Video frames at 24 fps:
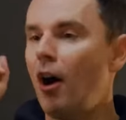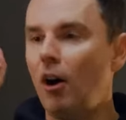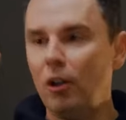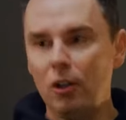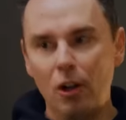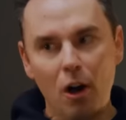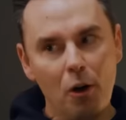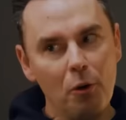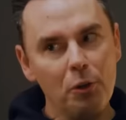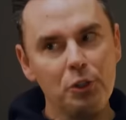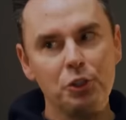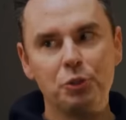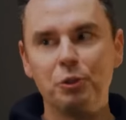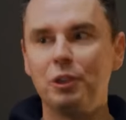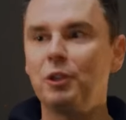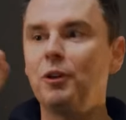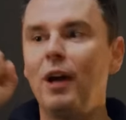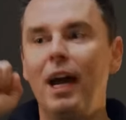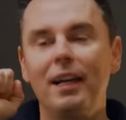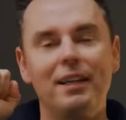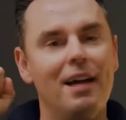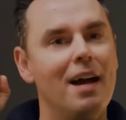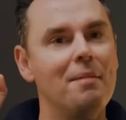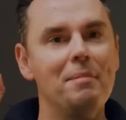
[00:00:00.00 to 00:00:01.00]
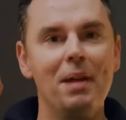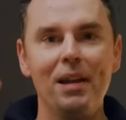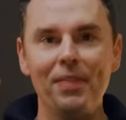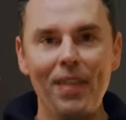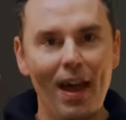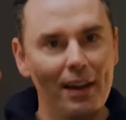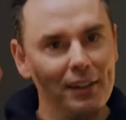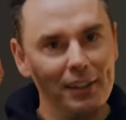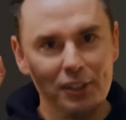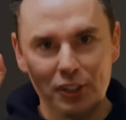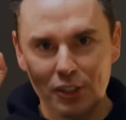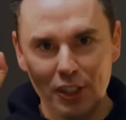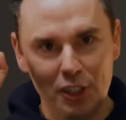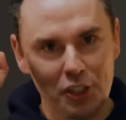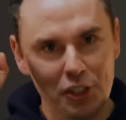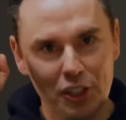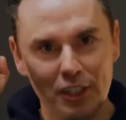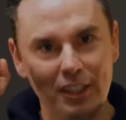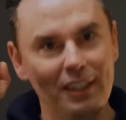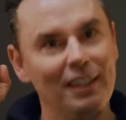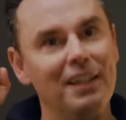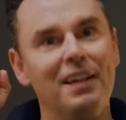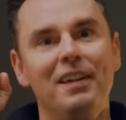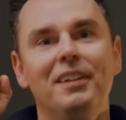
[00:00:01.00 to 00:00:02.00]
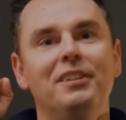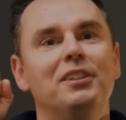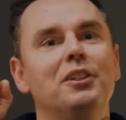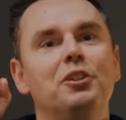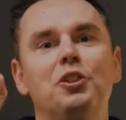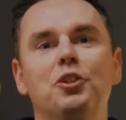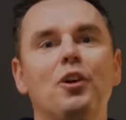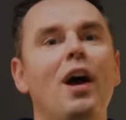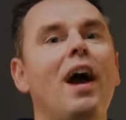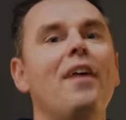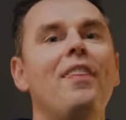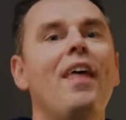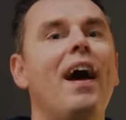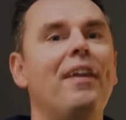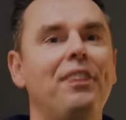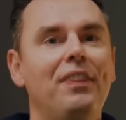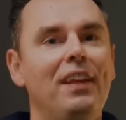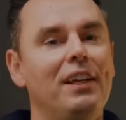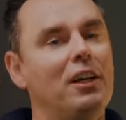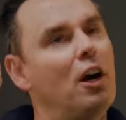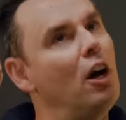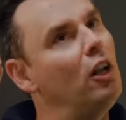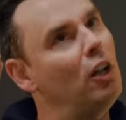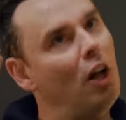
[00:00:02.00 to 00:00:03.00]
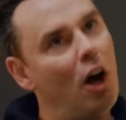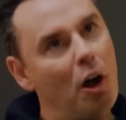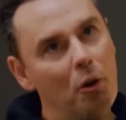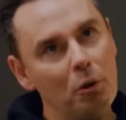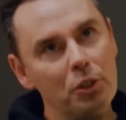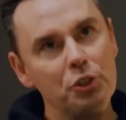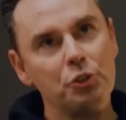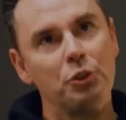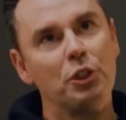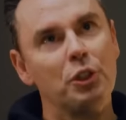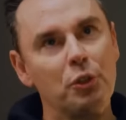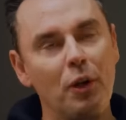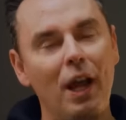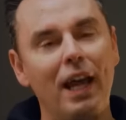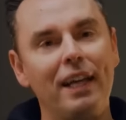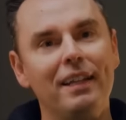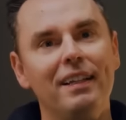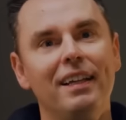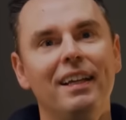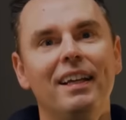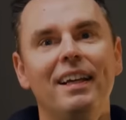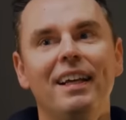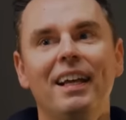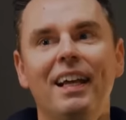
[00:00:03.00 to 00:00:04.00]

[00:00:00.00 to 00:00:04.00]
I'll always regret I made that decision to try that thing. I'll always regret.